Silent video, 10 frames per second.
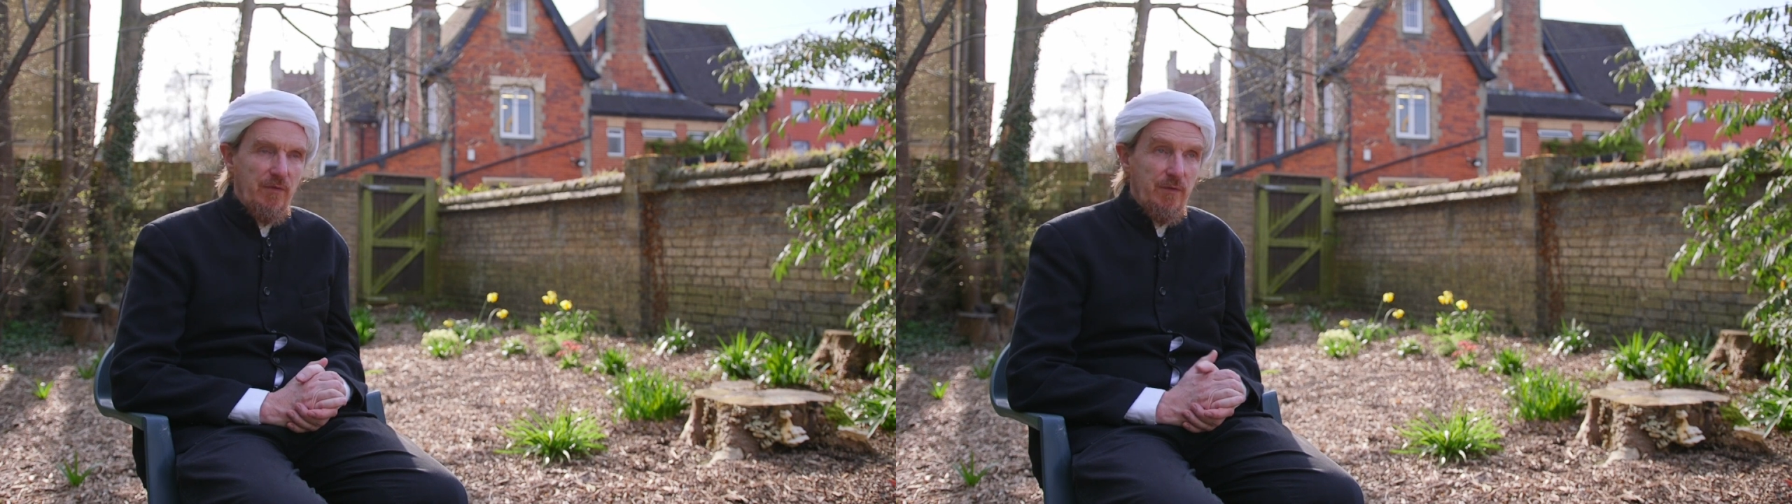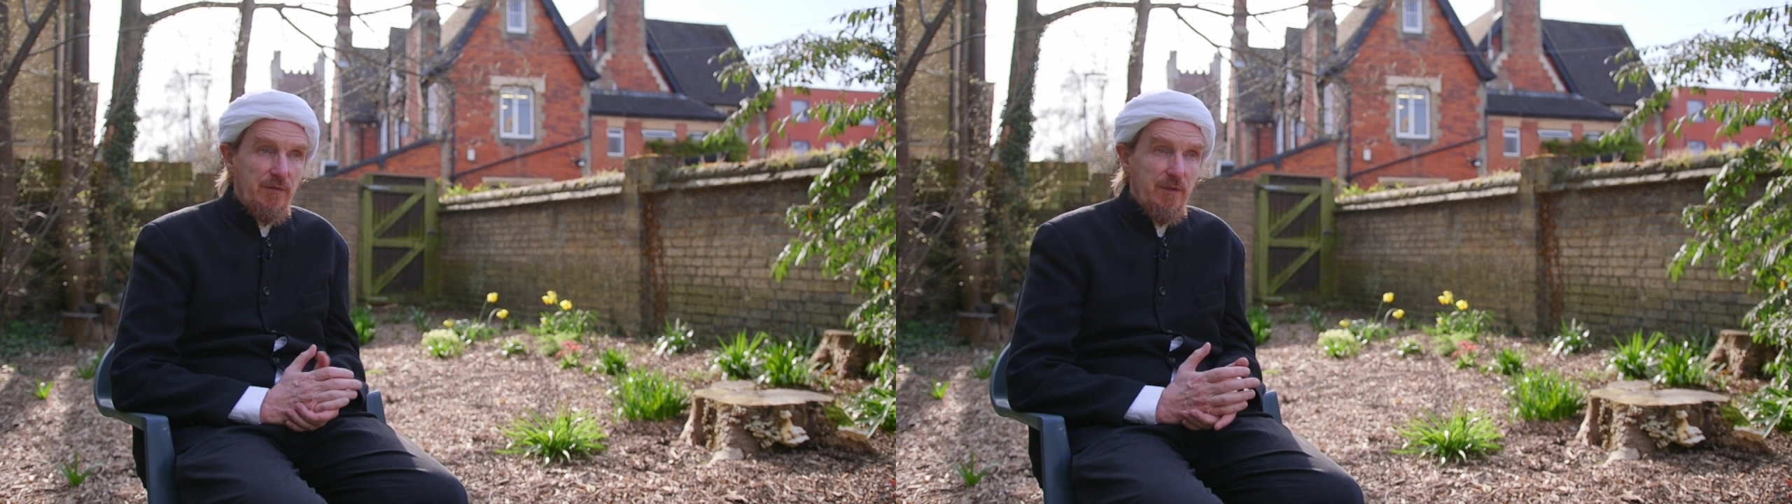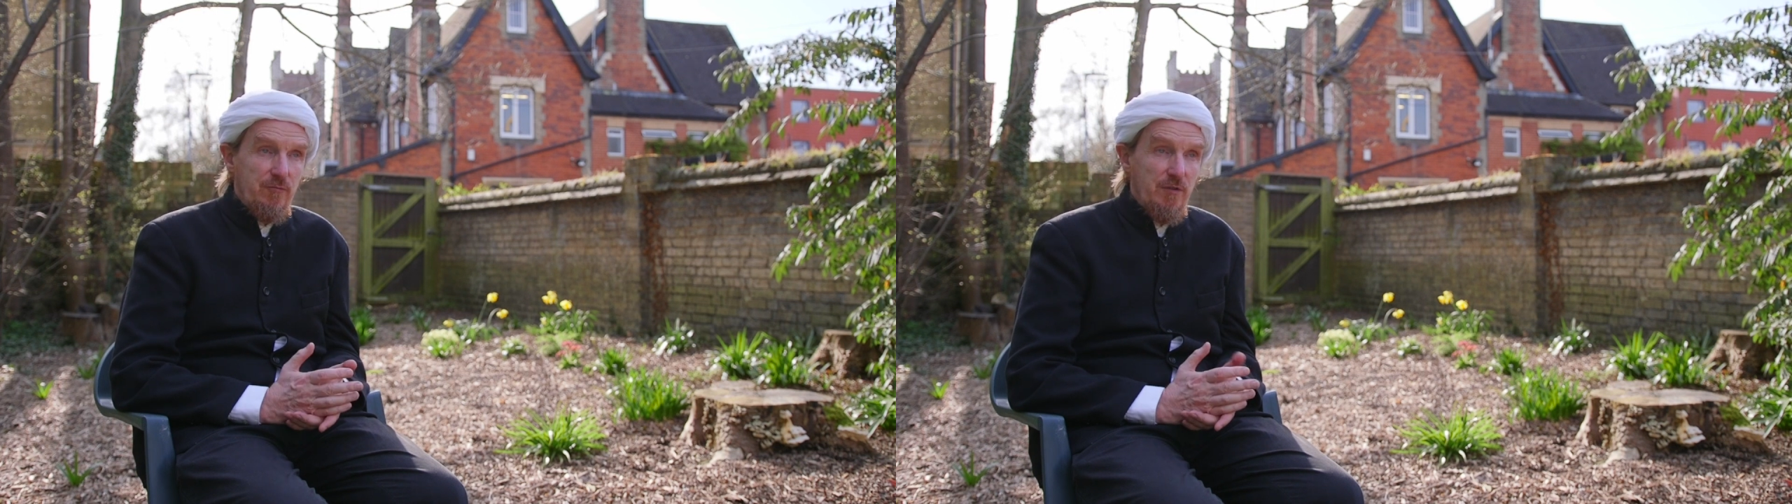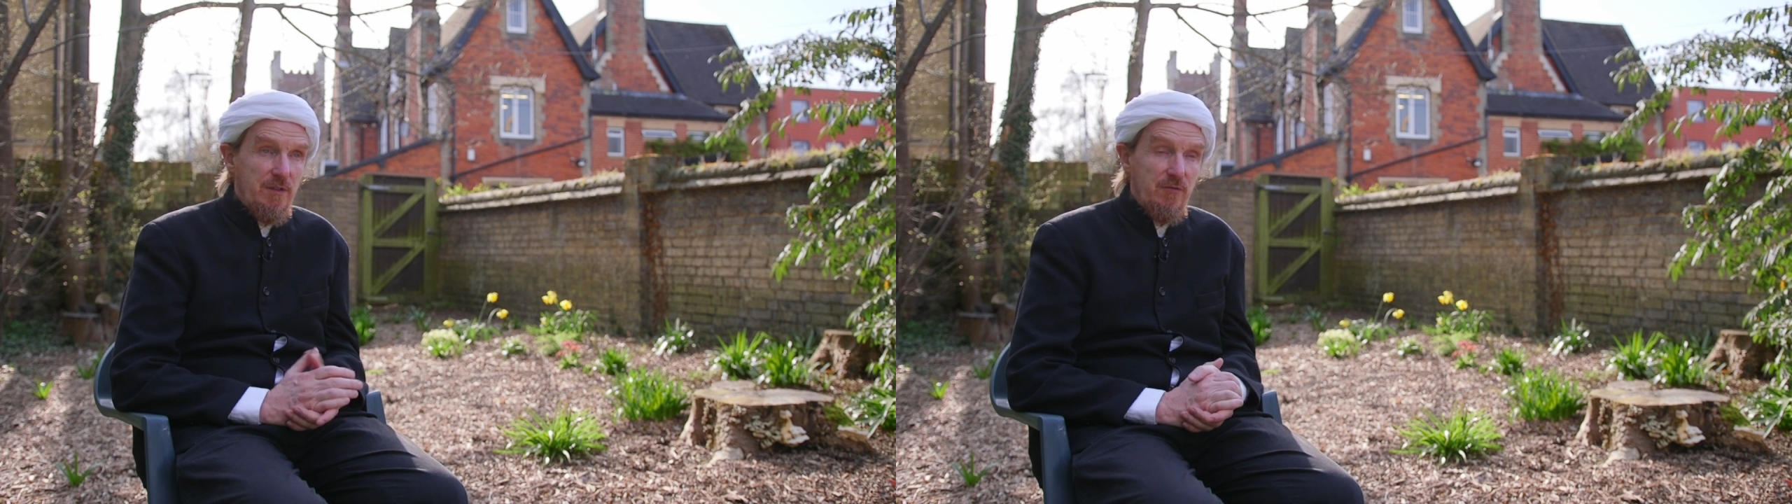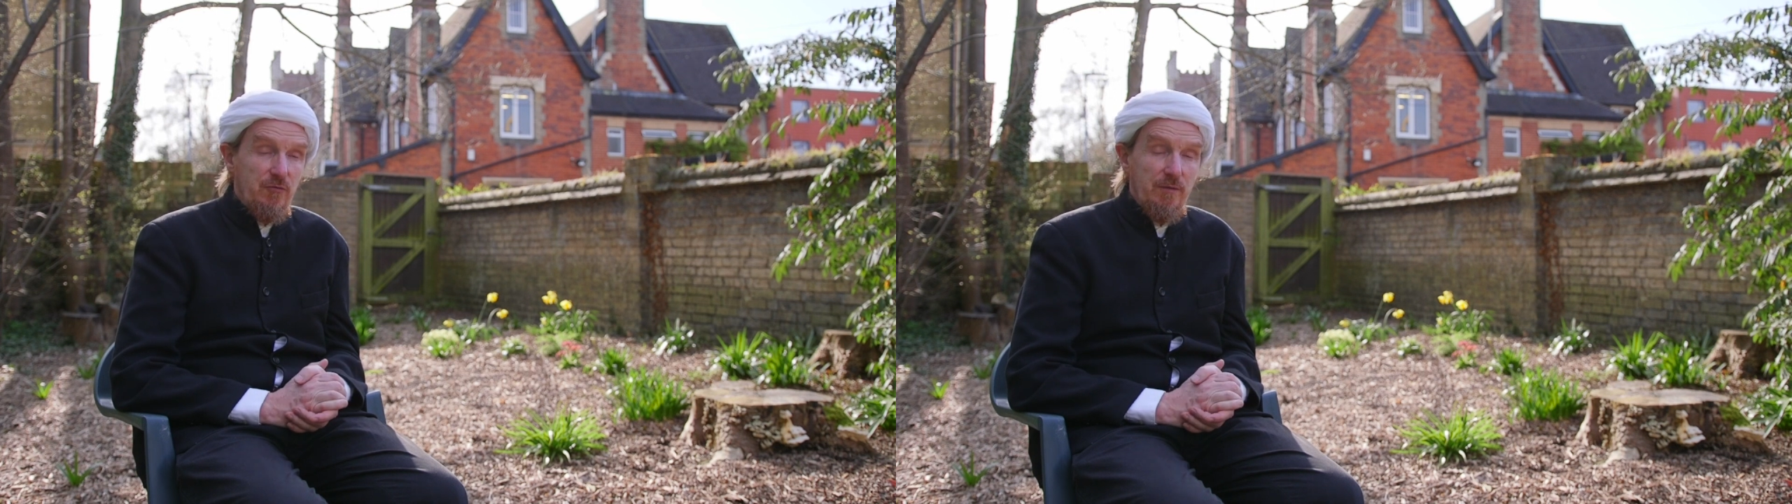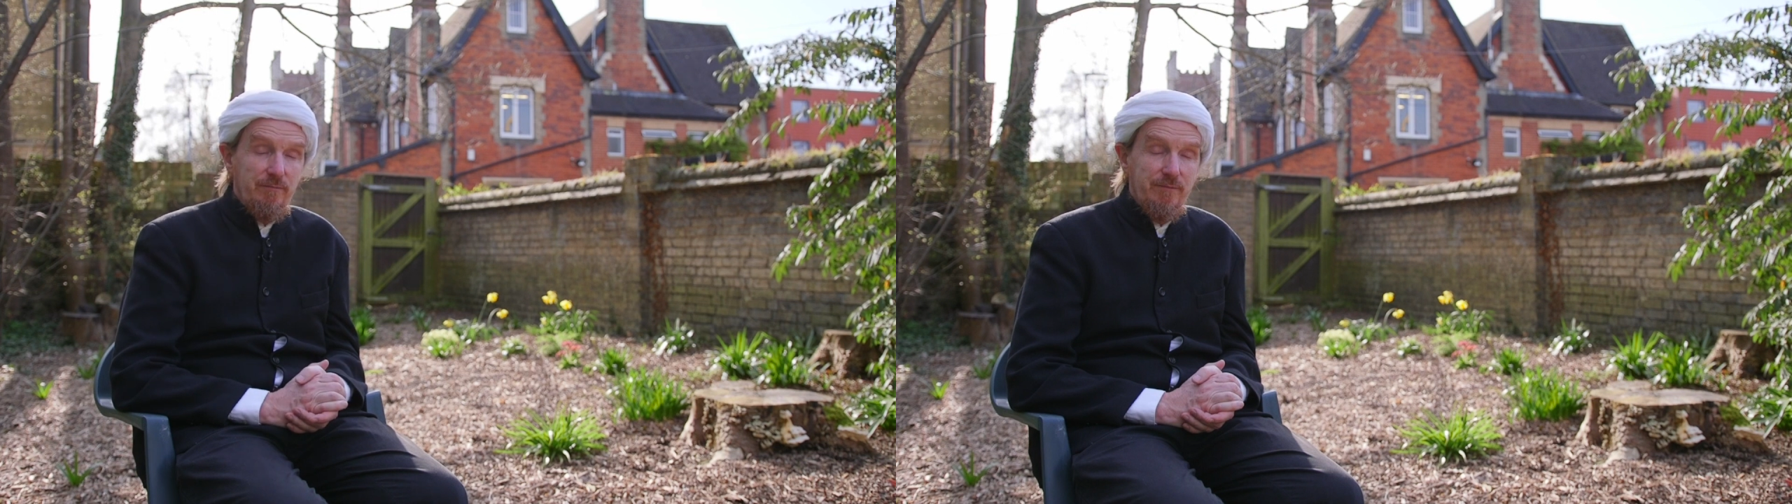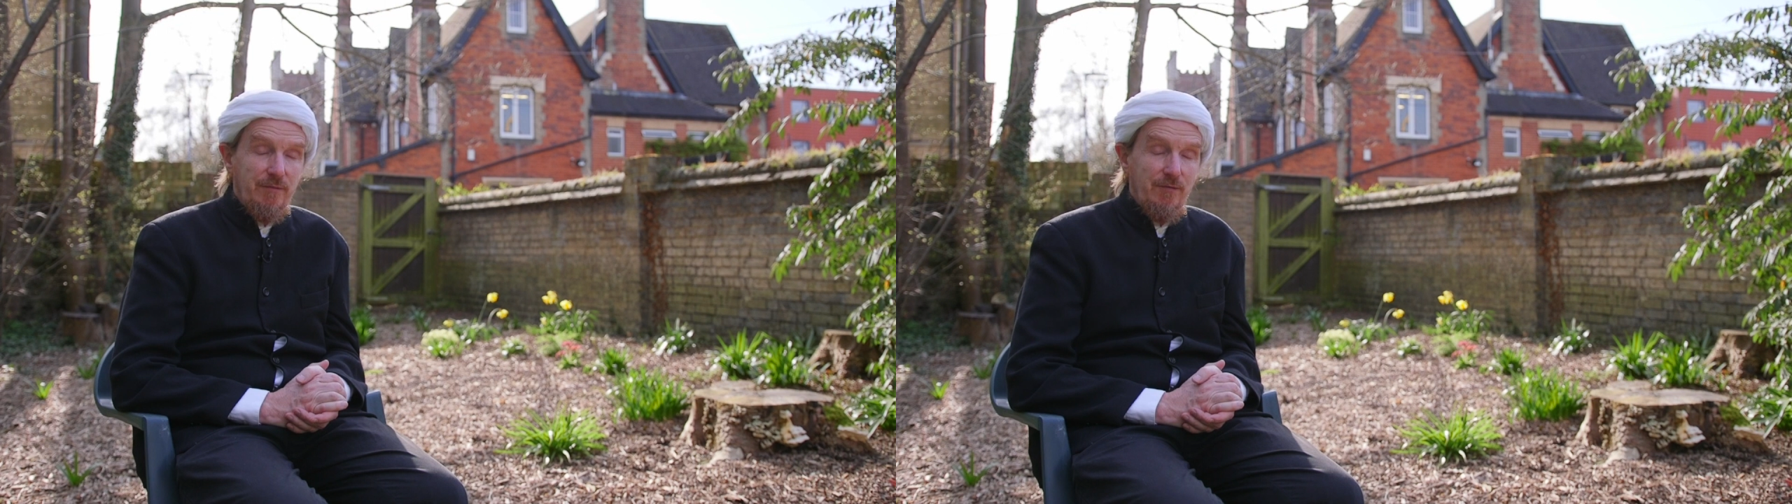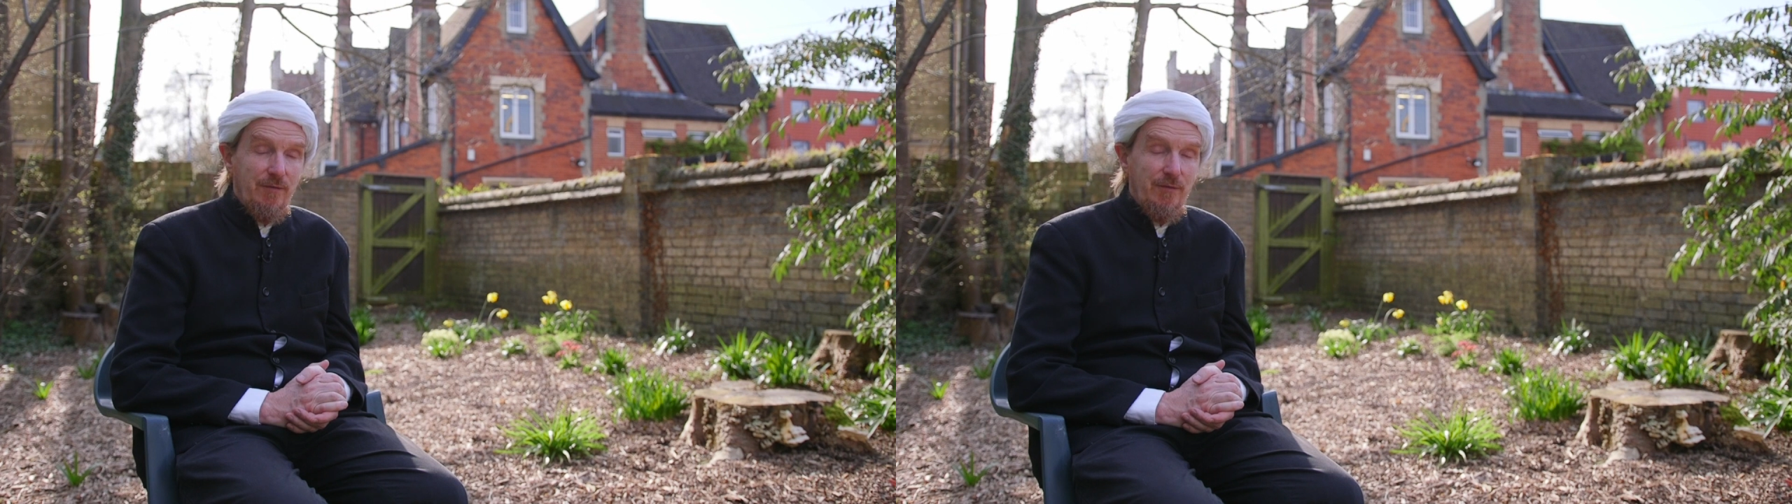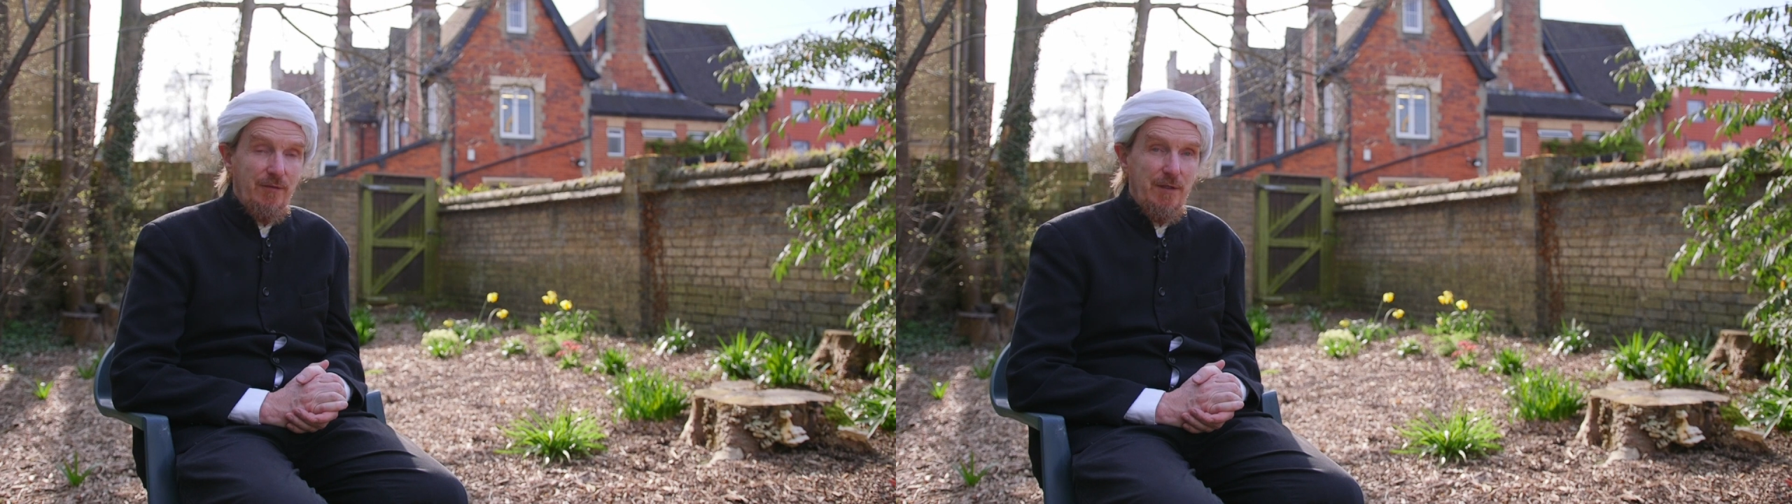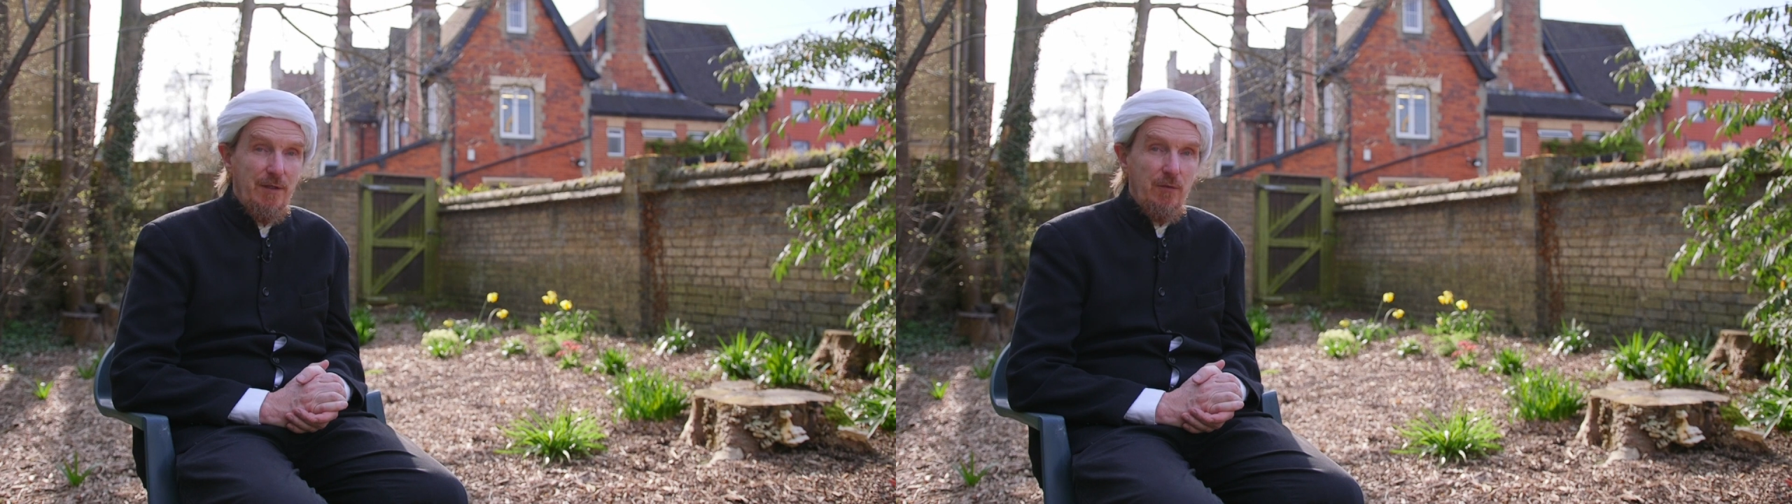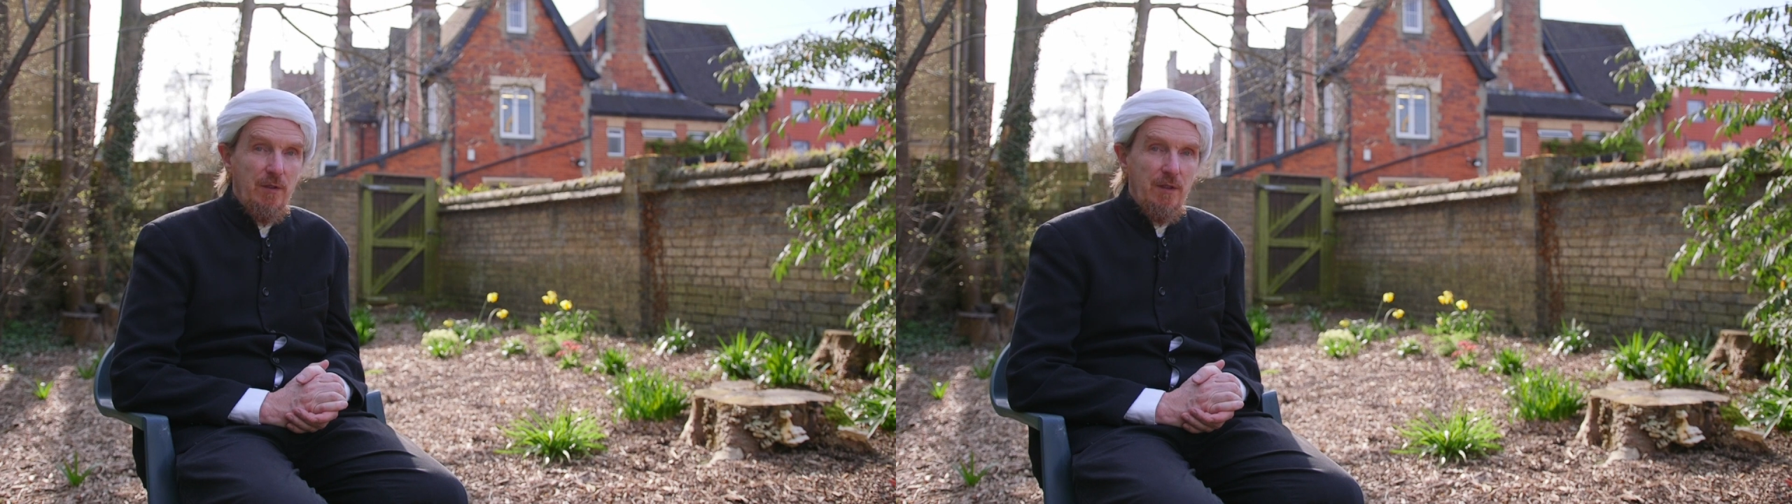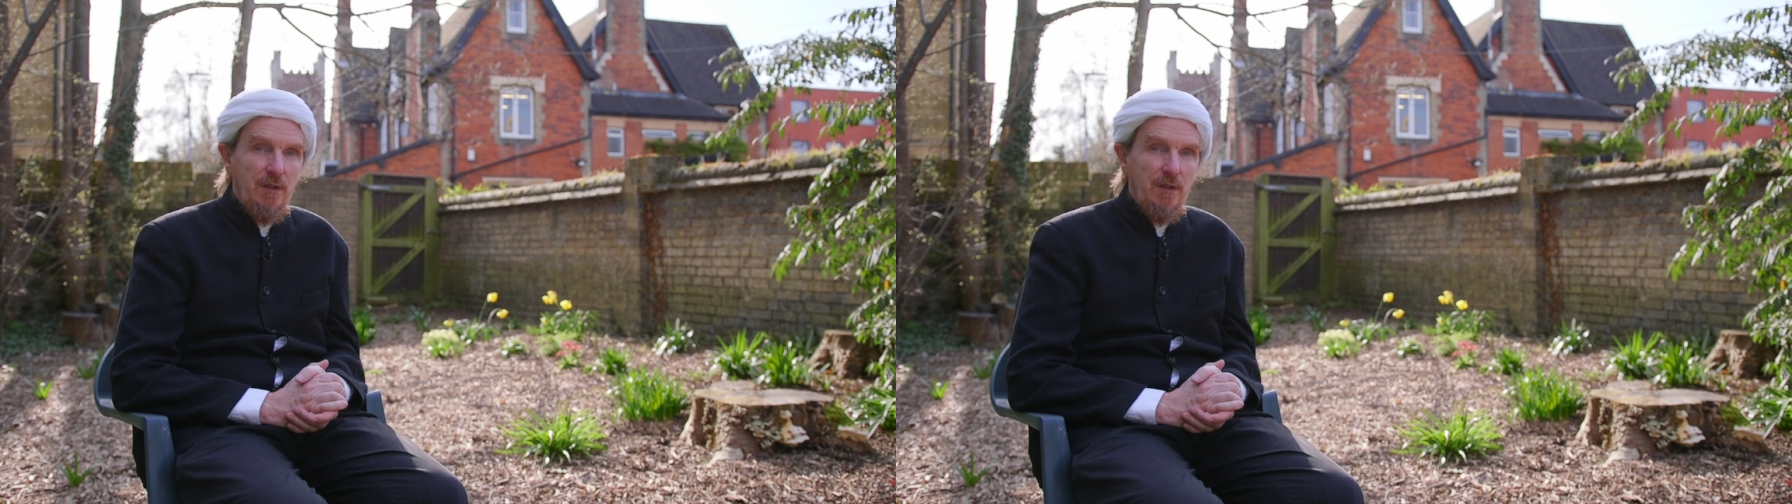First country in history, as far as I know,